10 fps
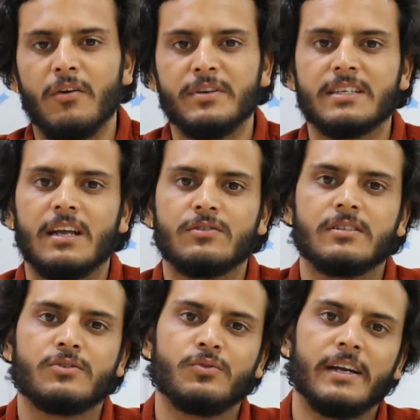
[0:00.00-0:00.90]
which allows
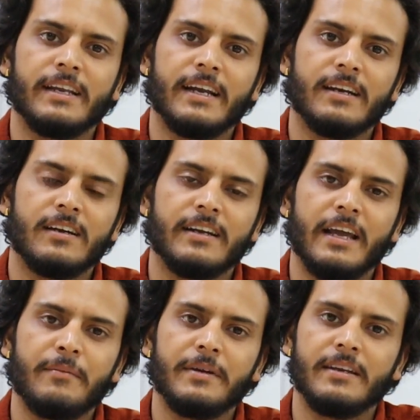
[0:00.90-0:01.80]
us to dedicate our
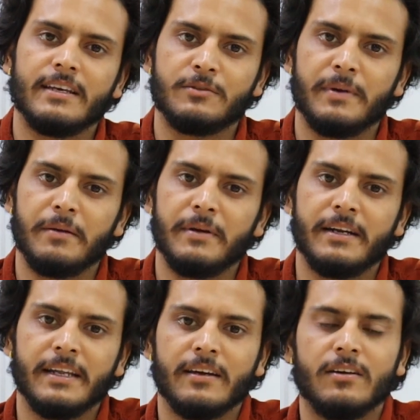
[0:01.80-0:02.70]
time in
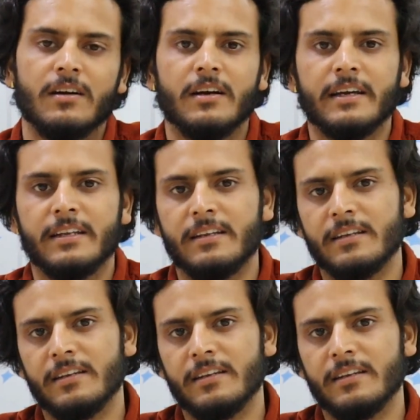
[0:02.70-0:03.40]
experimenting in